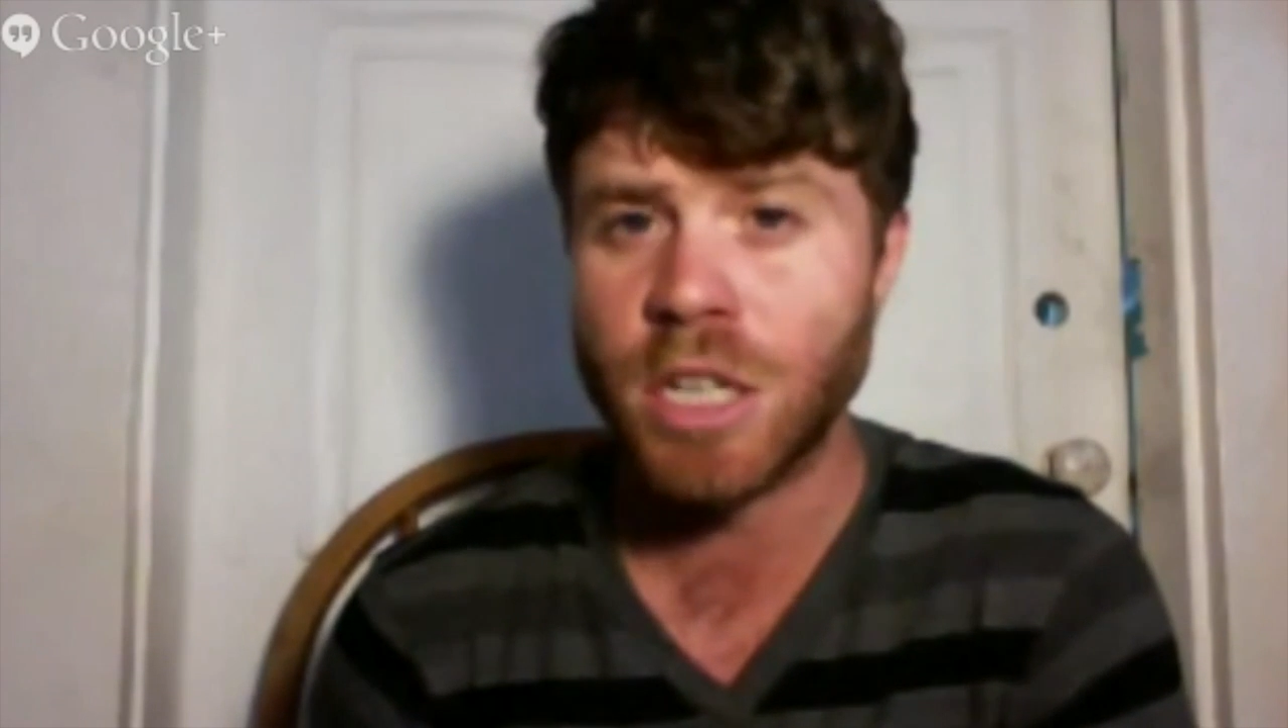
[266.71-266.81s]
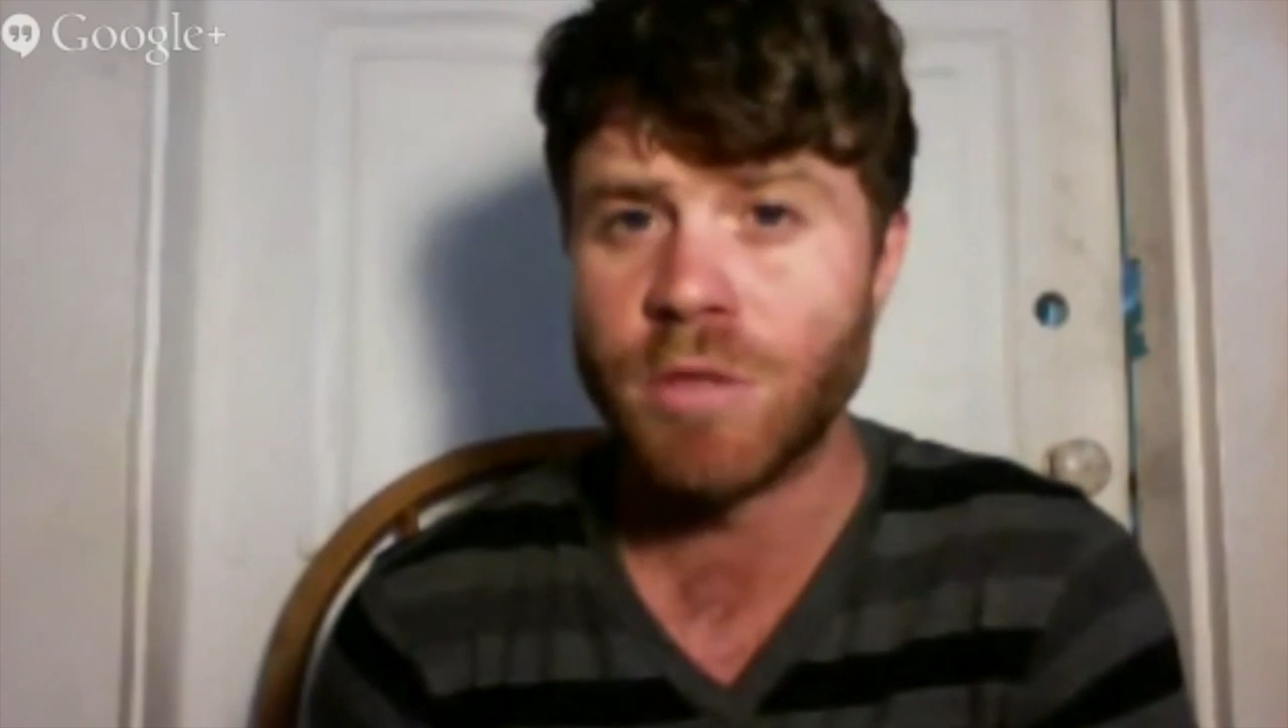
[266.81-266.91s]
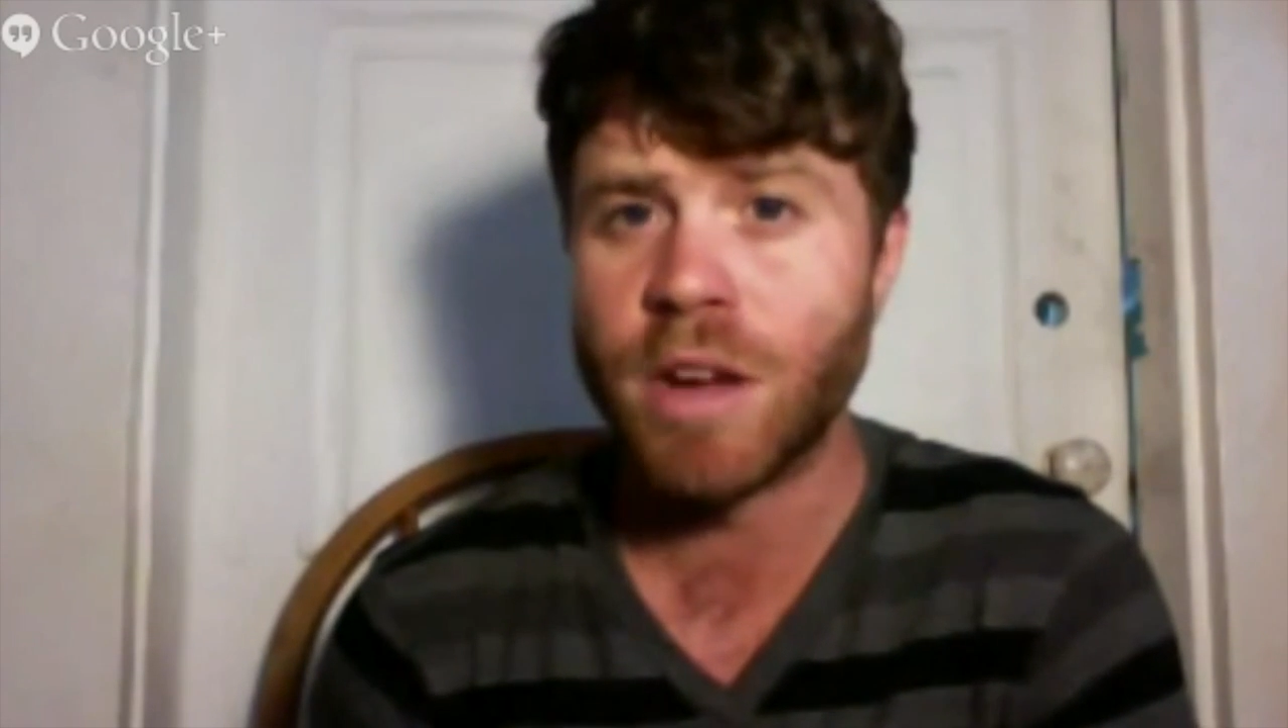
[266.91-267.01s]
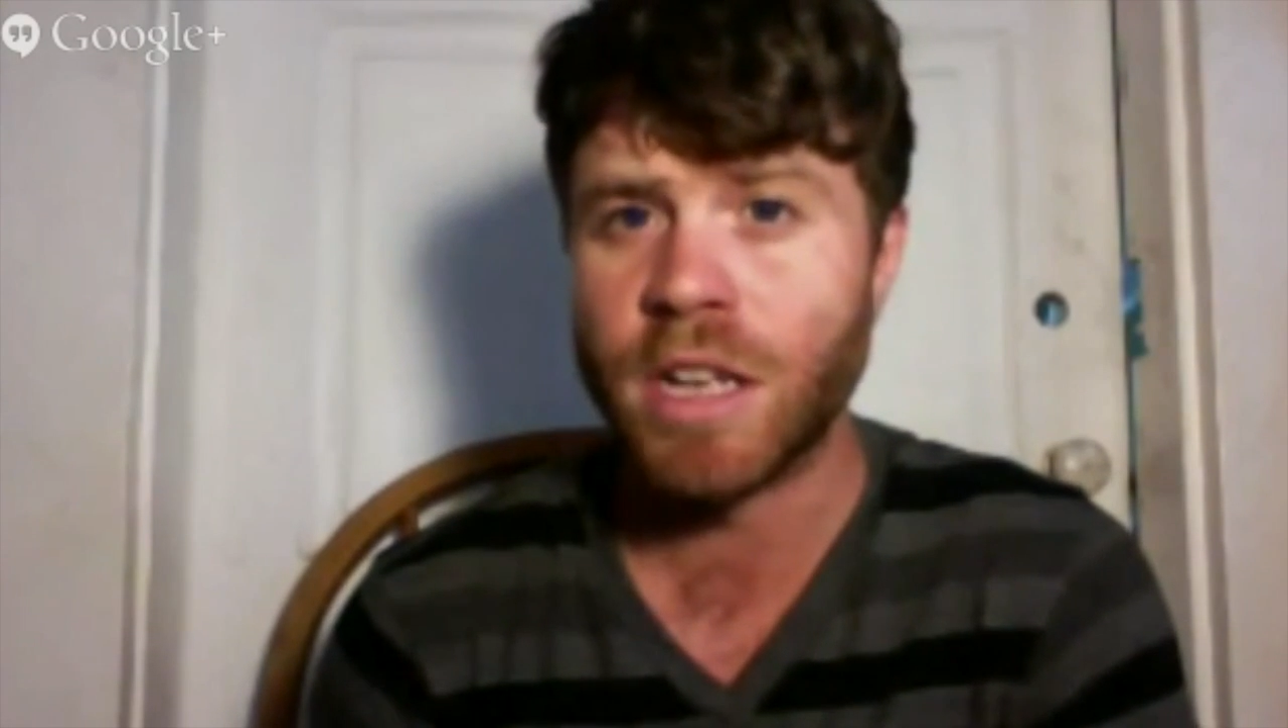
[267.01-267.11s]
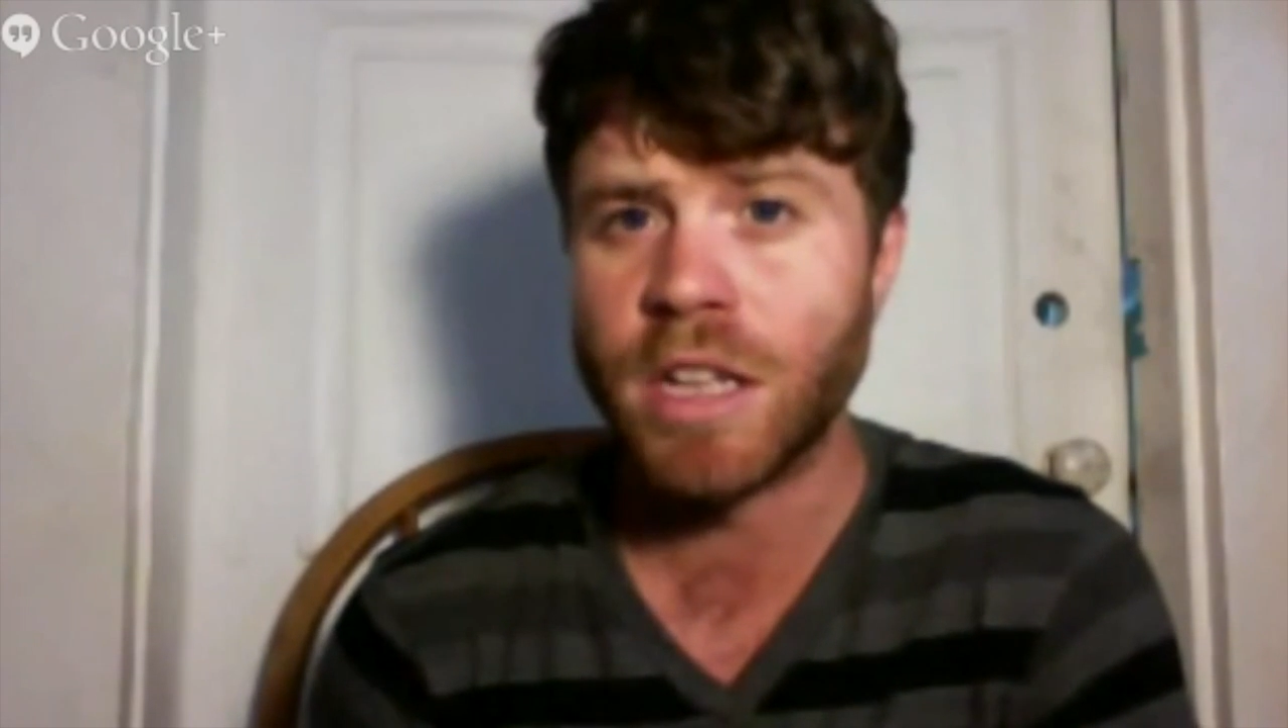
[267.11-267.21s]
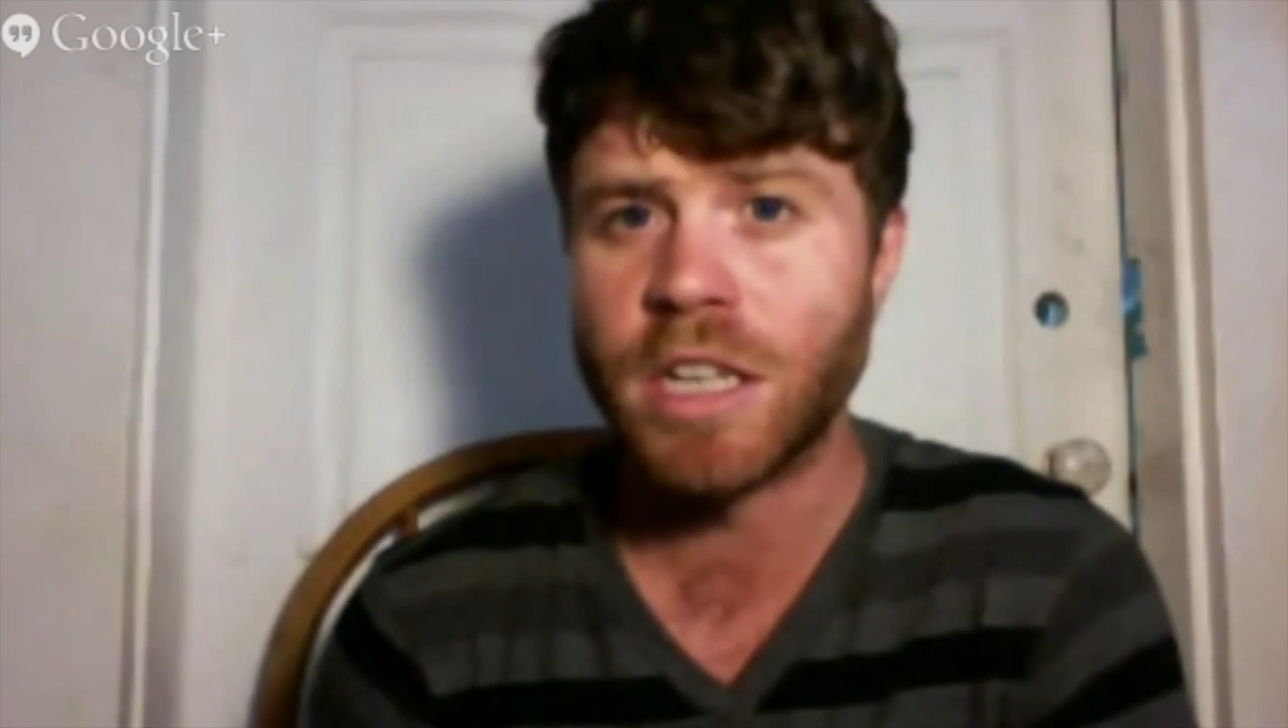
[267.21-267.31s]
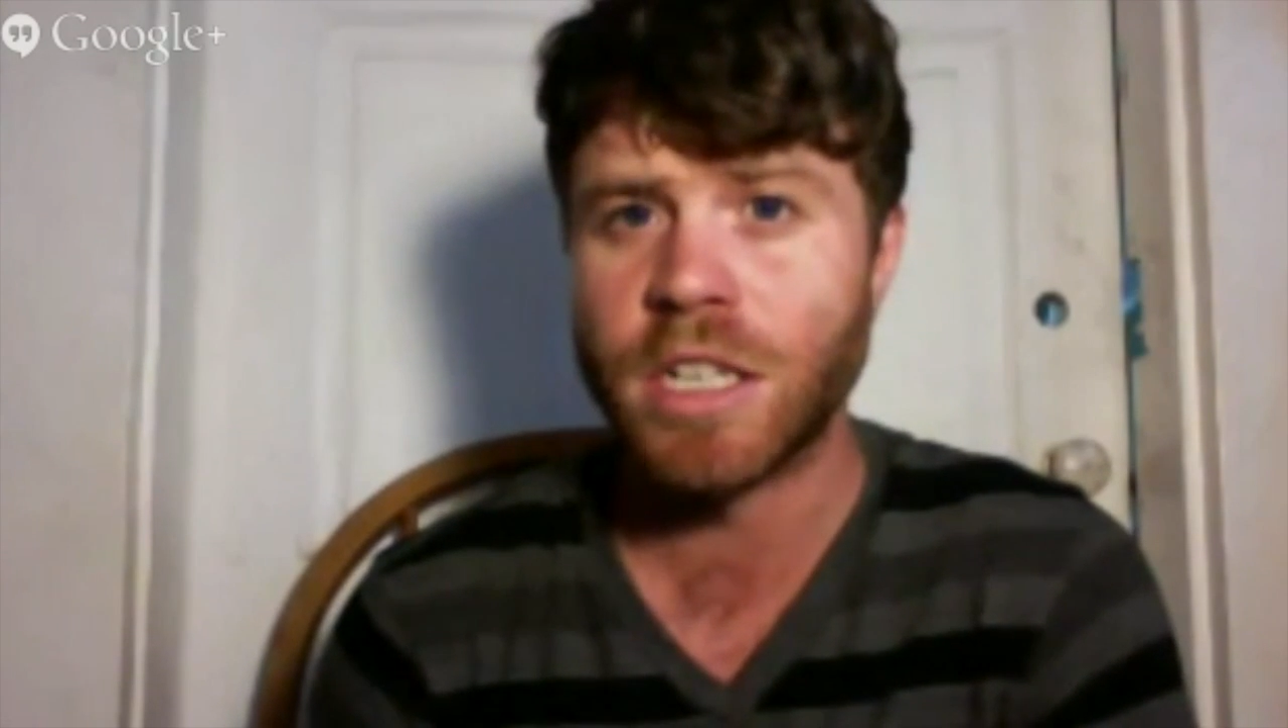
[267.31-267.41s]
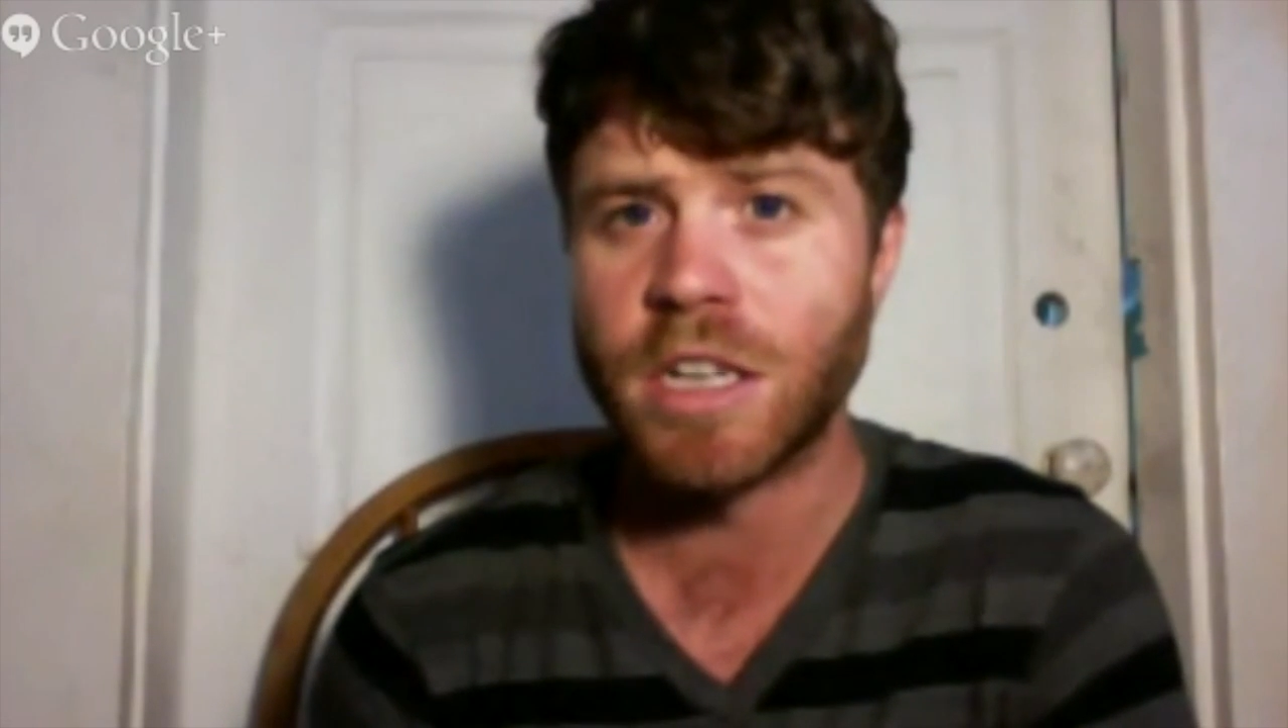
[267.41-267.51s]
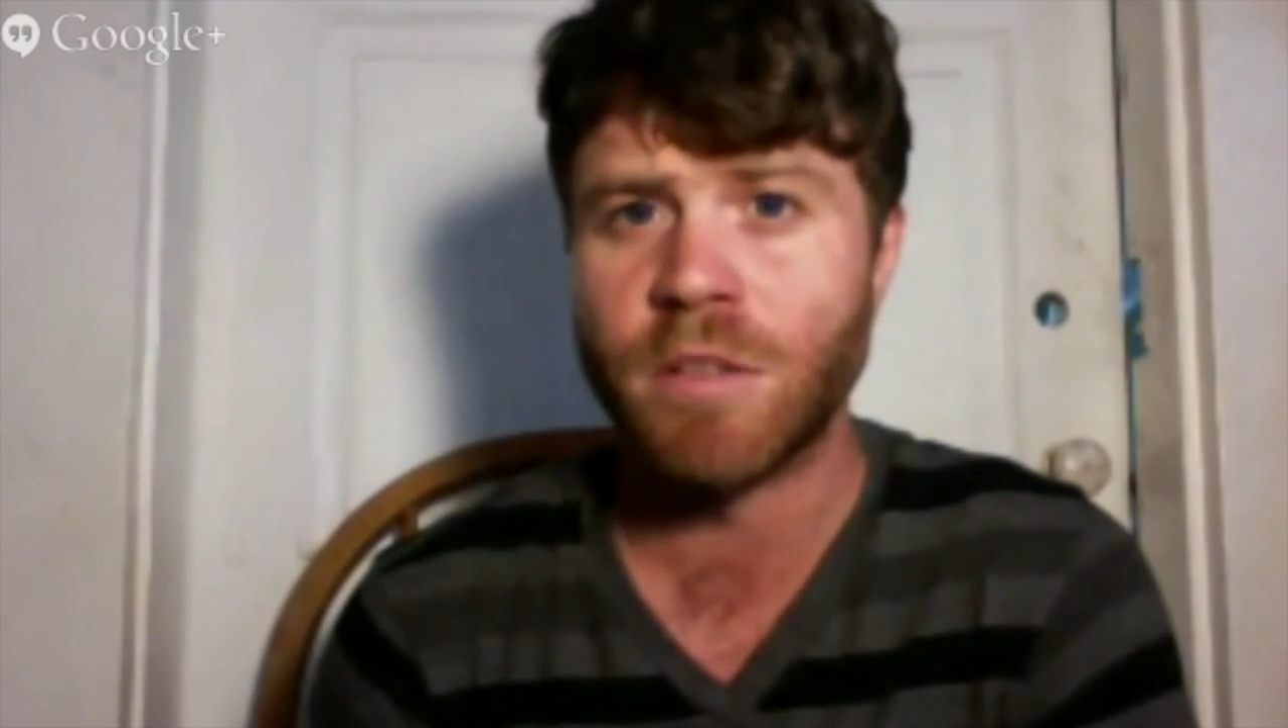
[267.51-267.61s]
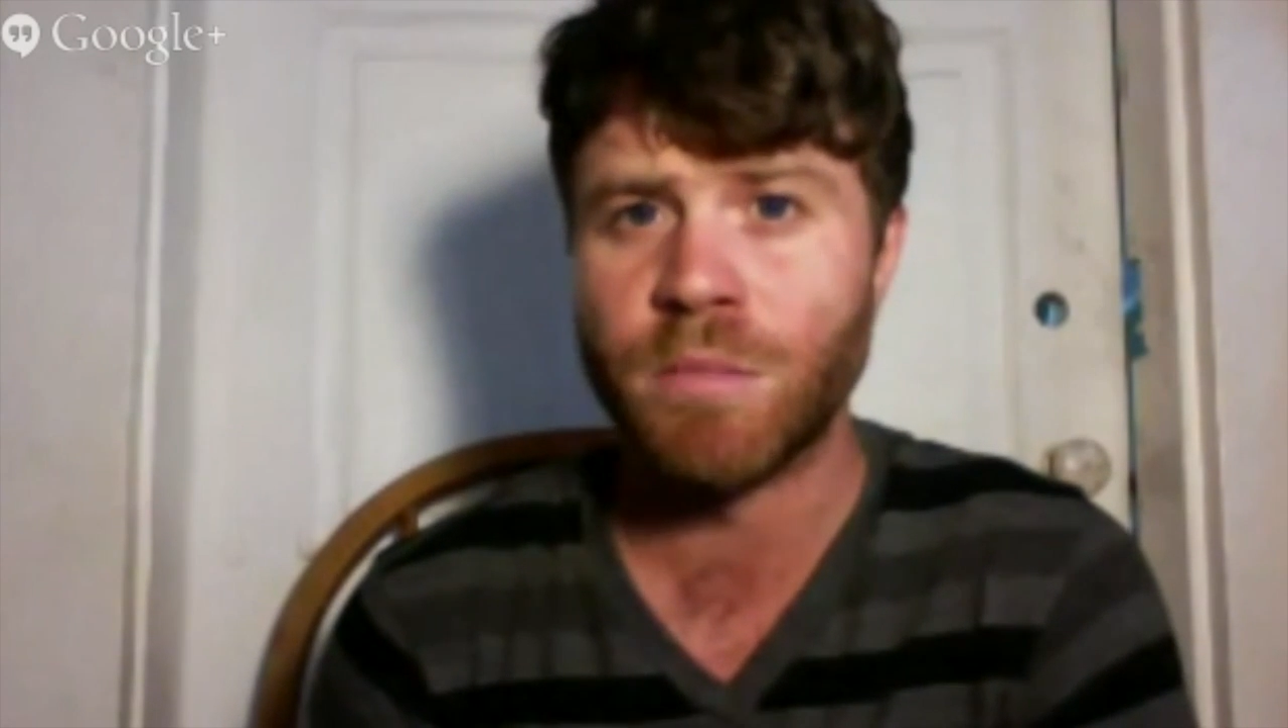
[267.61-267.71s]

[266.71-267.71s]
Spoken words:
deregulation